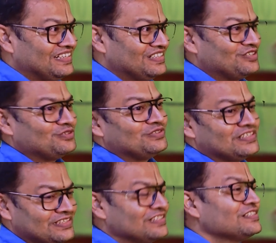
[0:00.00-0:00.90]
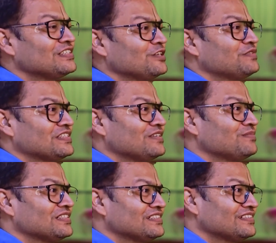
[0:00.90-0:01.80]
Right? So this is the journey of a
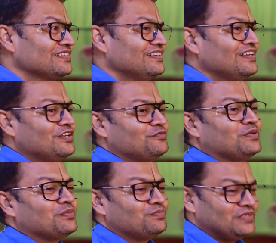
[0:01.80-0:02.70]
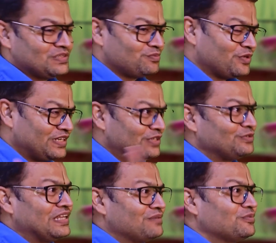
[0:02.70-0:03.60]
Scrum Master from this point
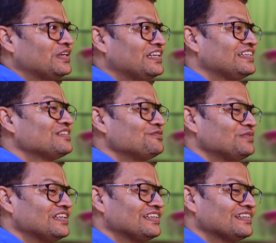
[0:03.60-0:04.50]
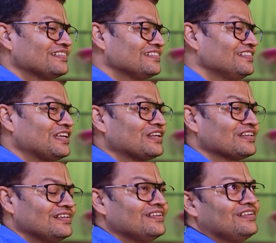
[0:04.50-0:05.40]
to that point wherein they're
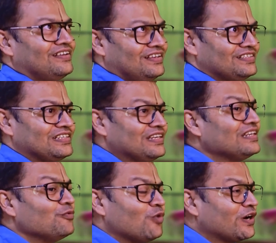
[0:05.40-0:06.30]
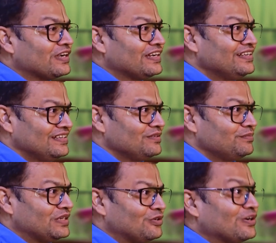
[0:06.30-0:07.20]
still wanted
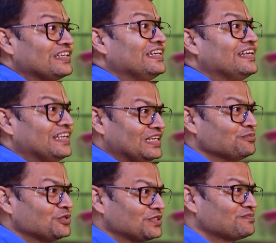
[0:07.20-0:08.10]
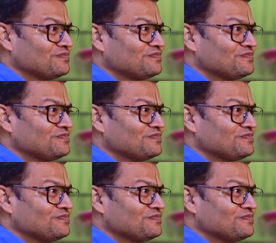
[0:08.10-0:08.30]
but not needed anymore.